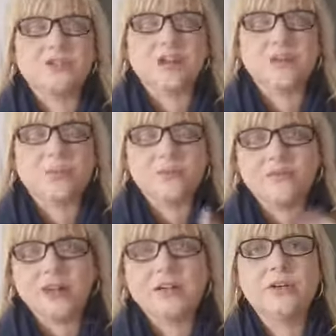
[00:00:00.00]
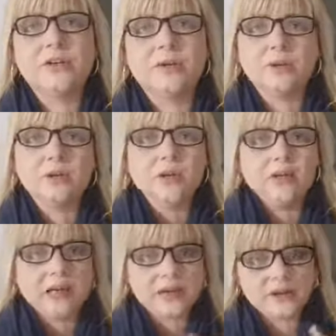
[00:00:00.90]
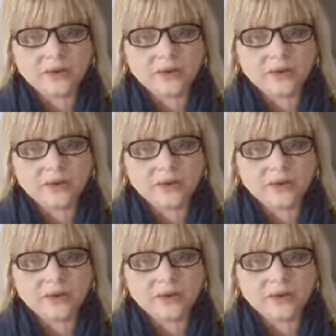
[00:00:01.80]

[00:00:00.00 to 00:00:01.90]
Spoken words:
"Jen, we value you and your